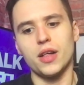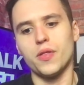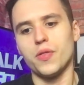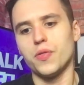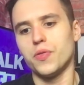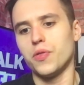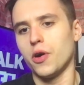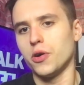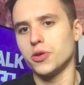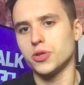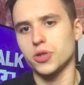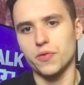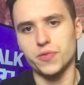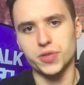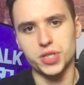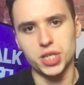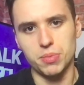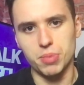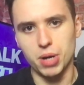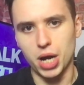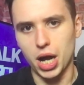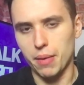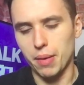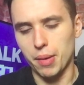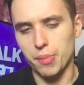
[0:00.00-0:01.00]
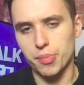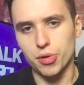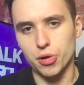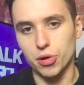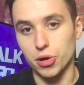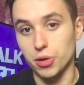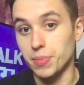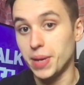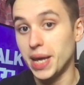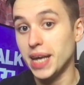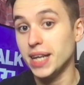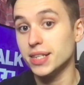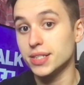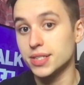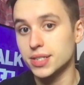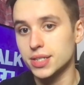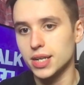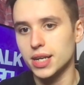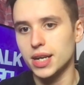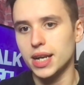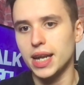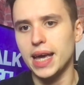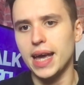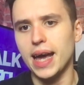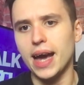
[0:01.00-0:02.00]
those obviously become a problem instantly.